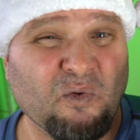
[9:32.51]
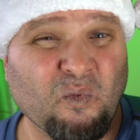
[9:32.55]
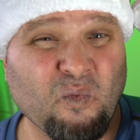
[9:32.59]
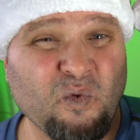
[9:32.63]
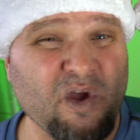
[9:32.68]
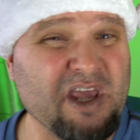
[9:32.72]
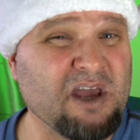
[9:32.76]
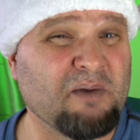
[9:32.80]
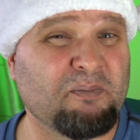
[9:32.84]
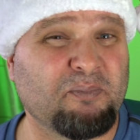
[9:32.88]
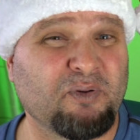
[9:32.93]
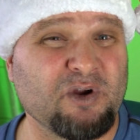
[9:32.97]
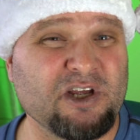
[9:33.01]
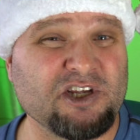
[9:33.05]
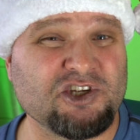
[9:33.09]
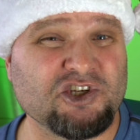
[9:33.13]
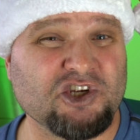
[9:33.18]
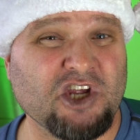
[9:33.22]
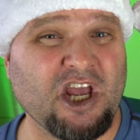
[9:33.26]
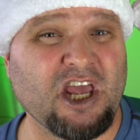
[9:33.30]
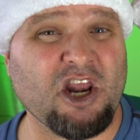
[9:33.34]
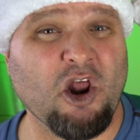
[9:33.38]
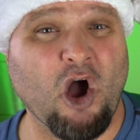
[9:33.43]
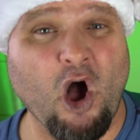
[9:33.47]
We
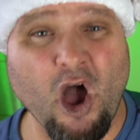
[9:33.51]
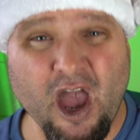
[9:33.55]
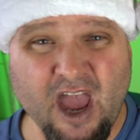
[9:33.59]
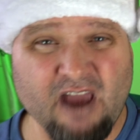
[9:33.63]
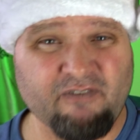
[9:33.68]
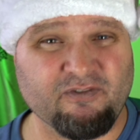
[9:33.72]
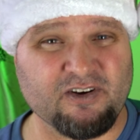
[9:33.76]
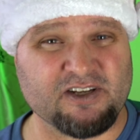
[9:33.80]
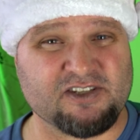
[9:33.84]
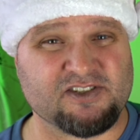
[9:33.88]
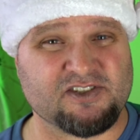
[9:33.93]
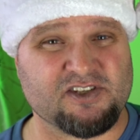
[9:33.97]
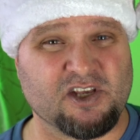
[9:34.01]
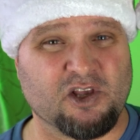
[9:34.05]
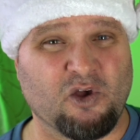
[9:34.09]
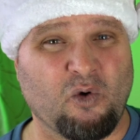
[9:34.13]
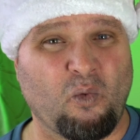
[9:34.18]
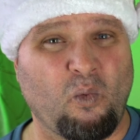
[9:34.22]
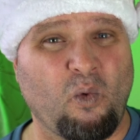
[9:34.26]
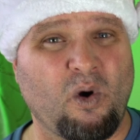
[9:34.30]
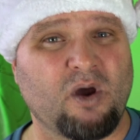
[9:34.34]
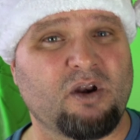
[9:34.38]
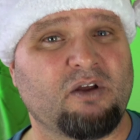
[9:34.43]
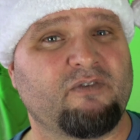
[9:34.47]
appreciate every single
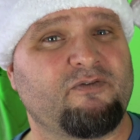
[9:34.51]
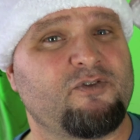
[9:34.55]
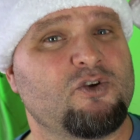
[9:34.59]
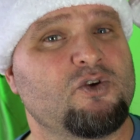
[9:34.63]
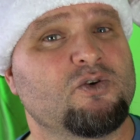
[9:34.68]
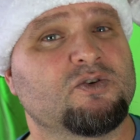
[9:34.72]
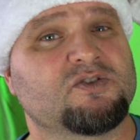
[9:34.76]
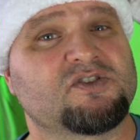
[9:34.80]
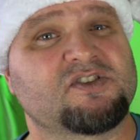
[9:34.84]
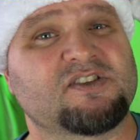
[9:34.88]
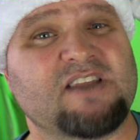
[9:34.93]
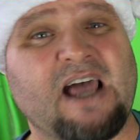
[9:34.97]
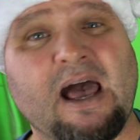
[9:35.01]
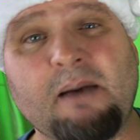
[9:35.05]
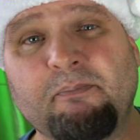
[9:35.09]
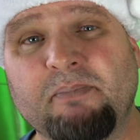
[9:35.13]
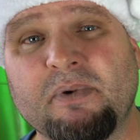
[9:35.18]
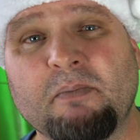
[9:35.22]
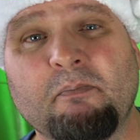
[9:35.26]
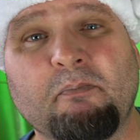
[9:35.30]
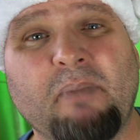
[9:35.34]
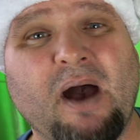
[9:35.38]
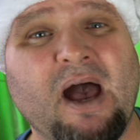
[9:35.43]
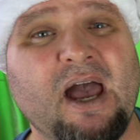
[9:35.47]
one of you
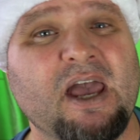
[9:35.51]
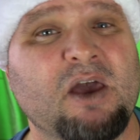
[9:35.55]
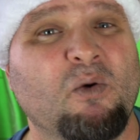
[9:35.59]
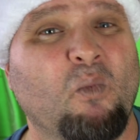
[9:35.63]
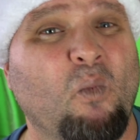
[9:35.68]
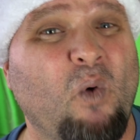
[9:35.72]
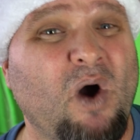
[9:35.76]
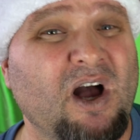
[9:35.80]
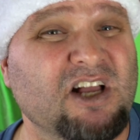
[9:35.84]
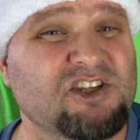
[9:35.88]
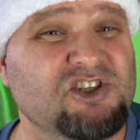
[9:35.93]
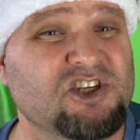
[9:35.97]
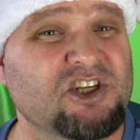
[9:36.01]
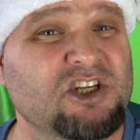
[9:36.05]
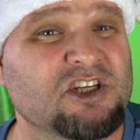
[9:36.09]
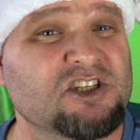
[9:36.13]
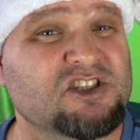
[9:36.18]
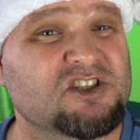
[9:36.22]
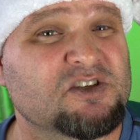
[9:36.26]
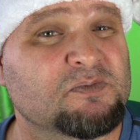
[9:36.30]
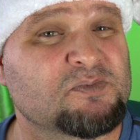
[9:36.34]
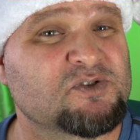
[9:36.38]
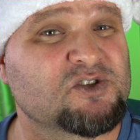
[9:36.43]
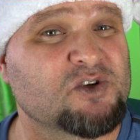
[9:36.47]
stopping by and watching and
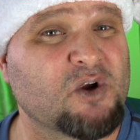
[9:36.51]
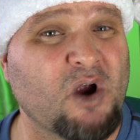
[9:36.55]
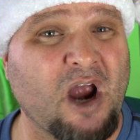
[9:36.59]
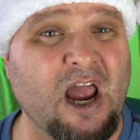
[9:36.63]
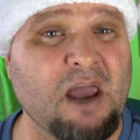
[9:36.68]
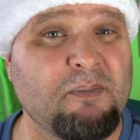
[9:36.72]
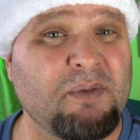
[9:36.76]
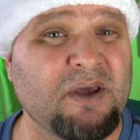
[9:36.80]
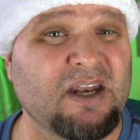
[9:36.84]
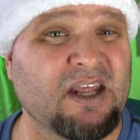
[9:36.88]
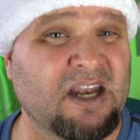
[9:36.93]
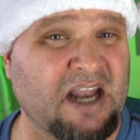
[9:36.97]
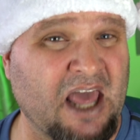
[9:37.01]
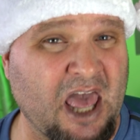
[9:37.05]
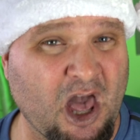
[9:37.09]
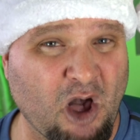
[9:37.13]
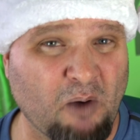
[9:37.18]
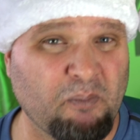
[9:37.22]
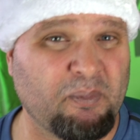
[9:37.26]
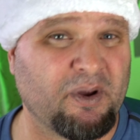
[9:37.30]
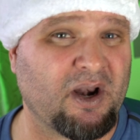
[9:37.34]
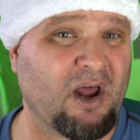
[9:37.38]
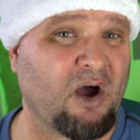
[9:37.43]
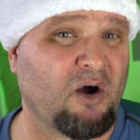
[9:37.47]
subscribing and
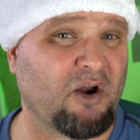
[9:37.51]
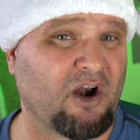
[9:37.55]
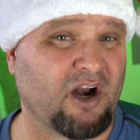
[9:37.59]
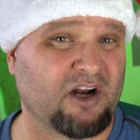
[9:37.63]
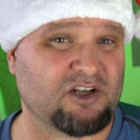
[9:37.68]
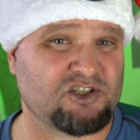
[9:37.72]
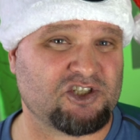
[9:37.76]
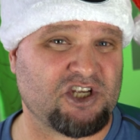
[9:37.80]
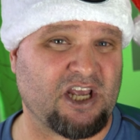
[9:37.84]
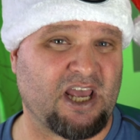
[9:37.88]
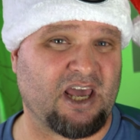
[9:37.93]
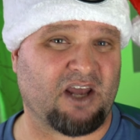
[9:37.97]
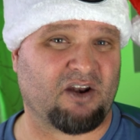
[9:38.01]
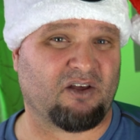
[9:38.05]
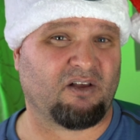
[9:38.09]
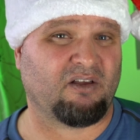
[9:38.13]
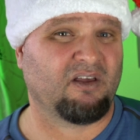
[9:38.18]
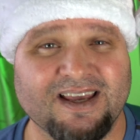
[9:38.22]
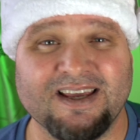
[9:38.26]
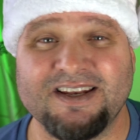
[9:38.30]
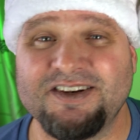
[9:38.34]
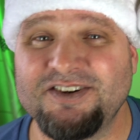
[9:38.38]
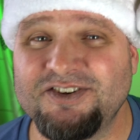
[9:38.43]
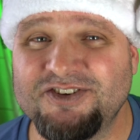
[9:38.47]
helping out our channel.
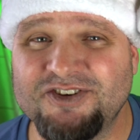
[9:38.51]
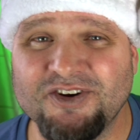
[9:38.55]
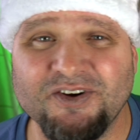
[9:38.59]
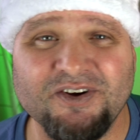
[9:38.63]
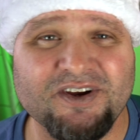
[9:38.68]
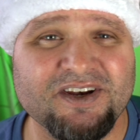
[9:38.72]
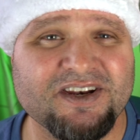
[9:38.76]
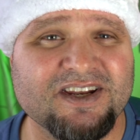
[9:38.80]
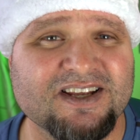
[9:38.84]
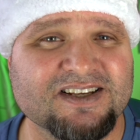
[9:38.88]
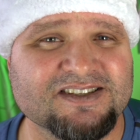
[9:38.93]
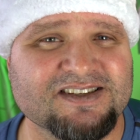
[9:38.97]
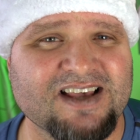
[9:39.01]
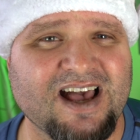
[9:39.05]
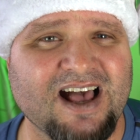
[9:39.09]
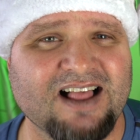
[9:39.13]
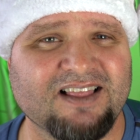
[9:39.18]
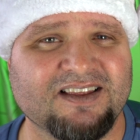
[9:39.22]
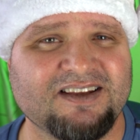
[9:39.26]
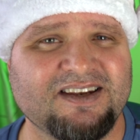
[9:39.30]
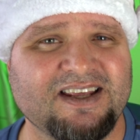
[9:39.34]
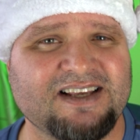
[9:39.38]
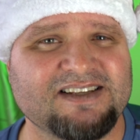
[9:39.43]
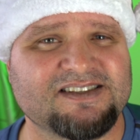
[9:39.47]
And during this
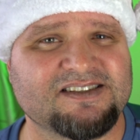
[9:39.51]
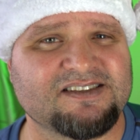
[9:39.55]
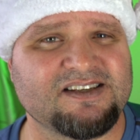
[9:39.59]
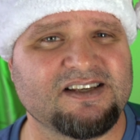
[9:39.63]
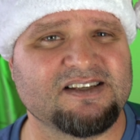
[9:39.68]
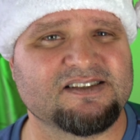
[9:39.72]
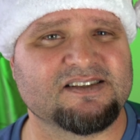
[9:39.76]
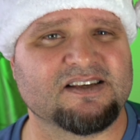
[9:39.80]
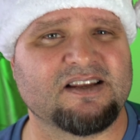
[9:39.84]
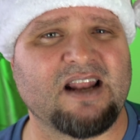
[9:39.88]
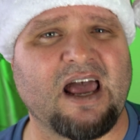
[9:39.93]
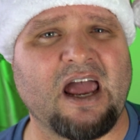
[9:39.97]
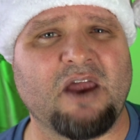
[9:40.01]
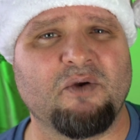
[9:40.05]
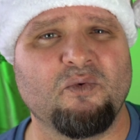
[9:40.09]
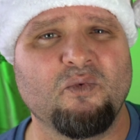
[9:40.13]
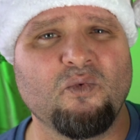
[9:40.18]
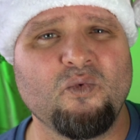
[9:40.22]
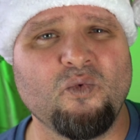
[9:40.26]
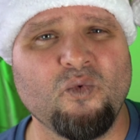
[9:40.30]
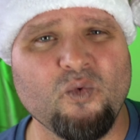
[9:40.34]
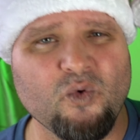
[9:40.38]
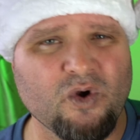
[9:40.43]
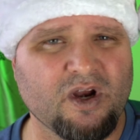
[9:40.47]
holiday season, I
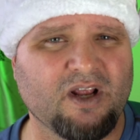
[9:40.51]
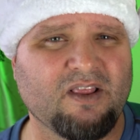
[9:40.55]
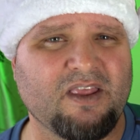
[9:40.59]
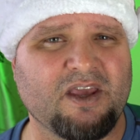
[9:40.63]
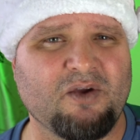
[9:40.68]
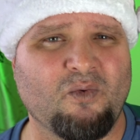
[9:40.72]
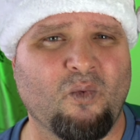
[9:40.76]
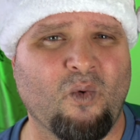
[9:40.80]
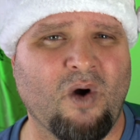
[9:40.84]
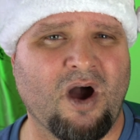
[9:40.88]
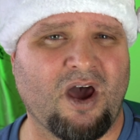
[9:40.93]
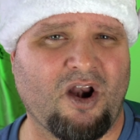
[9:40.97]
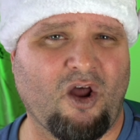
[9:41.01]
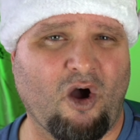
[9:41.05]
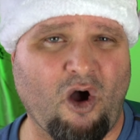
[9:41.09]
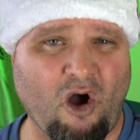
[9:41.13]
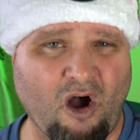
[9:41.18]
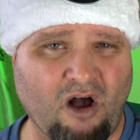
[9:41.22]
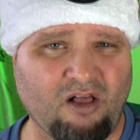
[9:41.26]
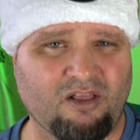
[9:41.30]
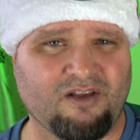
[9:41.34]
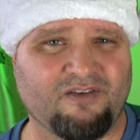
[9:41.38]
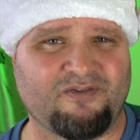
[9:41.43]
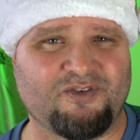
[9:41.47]
really want
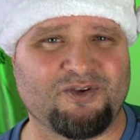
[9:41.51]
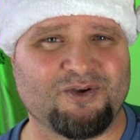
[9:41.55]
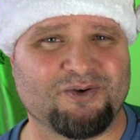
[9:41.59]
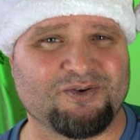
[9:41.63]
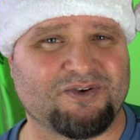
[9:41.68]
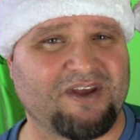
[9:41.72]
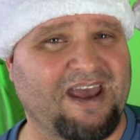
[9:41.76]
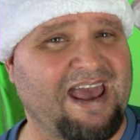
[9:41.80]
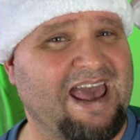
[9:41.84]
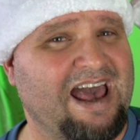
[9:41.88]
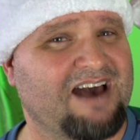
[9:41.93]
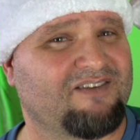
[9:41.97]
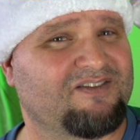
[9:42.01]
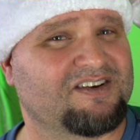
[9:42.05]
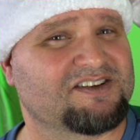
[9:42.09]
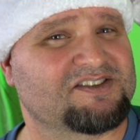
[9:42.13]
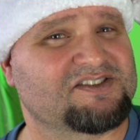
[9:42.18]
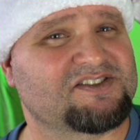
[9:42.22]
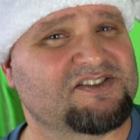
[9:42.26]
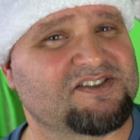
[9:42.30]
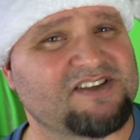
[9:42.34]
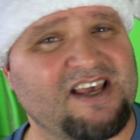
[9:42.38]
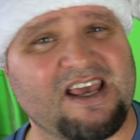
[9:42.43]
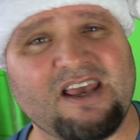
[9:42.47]
all of you to have a
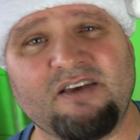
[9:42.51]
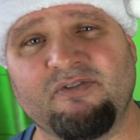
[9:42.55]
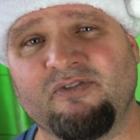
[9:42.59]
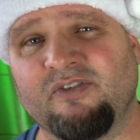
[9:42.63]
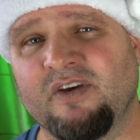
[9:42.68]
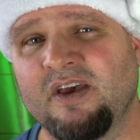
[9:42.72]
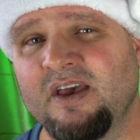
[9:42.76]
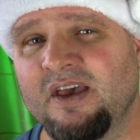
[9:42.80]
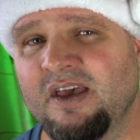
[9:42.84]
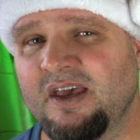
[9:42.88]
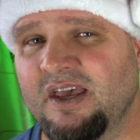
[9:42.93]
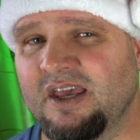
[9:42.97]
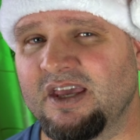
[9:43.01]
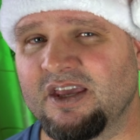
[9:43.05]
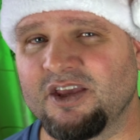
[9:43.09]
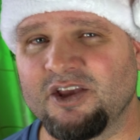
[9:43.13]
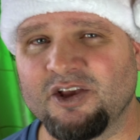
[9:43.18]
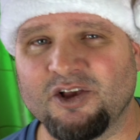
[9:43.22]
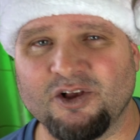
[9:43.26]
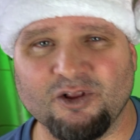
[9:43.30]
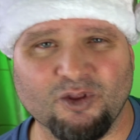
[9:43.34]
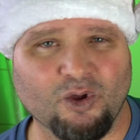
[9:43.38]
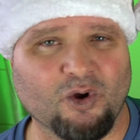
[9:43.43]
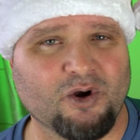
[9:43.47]
safe
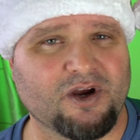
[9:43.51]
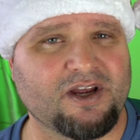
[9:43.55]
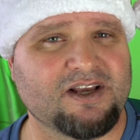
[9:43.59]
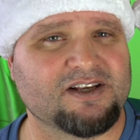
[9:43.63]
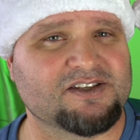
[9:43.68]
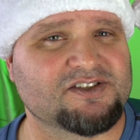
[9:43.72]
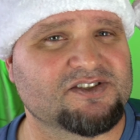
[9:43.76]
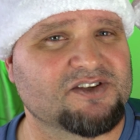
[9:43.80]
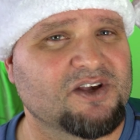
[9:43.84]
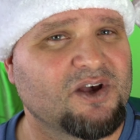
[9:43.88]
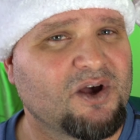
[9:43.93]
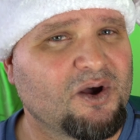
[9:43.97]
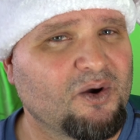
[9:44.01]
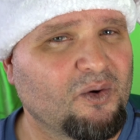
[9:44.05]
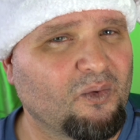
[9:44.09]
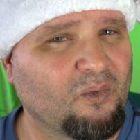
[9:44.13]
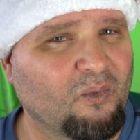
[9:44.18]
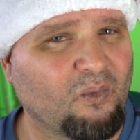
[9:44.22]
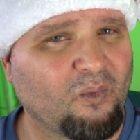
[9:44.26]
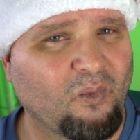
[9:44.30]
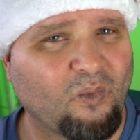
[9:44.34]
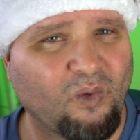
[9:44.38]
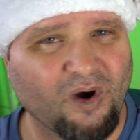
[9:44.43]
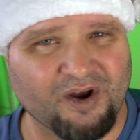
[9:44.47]
and glorious,
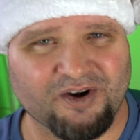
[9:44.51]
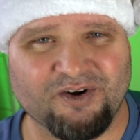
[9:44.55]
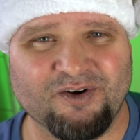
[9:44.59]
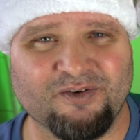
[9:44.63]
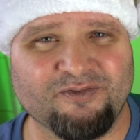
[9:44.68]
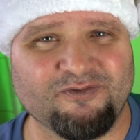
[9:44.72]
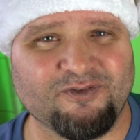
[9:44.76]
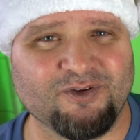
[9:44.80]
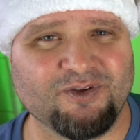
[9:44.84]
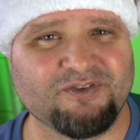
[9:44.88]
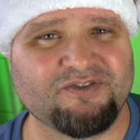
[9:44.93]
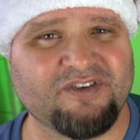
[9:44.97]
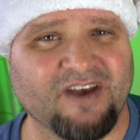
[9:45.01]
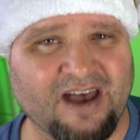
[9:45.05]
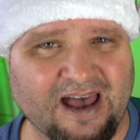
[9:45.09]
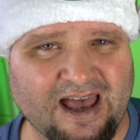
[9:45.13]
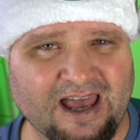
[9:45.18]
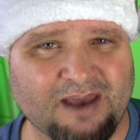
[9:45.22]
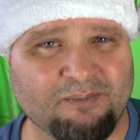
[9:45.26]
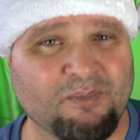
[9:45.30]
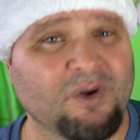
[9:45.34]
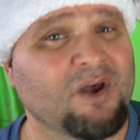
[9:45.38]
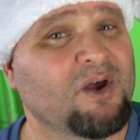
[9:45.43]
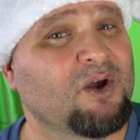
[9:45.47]
wonderful
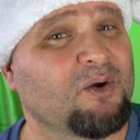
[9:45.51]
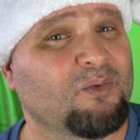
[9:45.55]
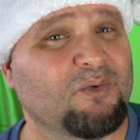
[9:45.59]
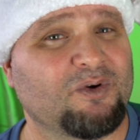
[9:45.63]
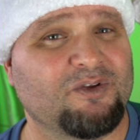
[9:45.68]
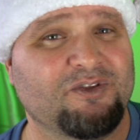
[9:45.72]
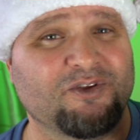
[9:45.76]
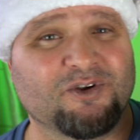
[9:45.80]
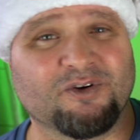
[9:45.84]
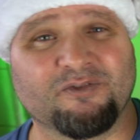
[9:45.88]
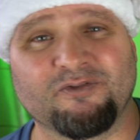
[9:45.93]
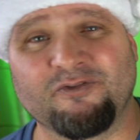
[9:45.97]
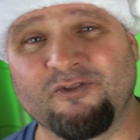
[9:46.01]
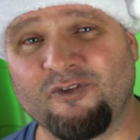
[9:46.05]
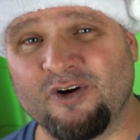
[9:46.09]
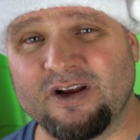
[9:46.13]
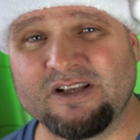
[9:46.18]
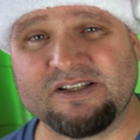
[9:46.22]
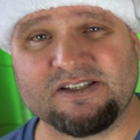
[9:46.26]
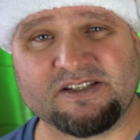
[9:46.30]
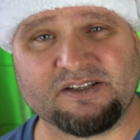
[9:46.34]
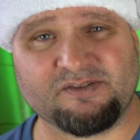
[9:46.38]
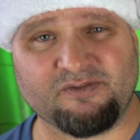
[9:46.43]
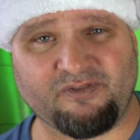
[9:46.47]
time with your
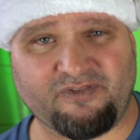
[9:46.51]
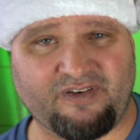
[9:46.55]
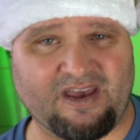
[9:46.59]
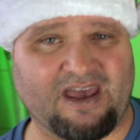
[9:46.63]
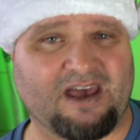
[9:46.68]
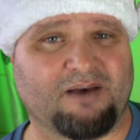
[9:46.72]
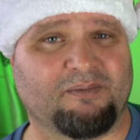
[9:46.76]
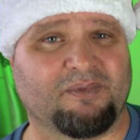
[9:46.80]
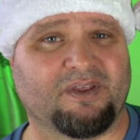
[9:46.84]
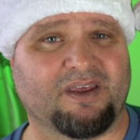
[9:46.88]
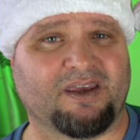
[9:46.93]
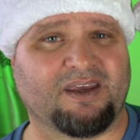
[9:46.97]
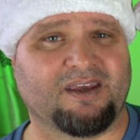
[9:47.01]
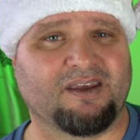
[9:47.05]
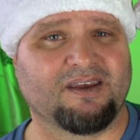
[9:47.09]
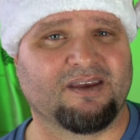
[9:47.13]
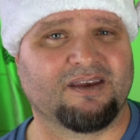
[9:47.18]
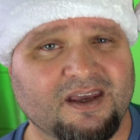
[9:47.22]
friends and family.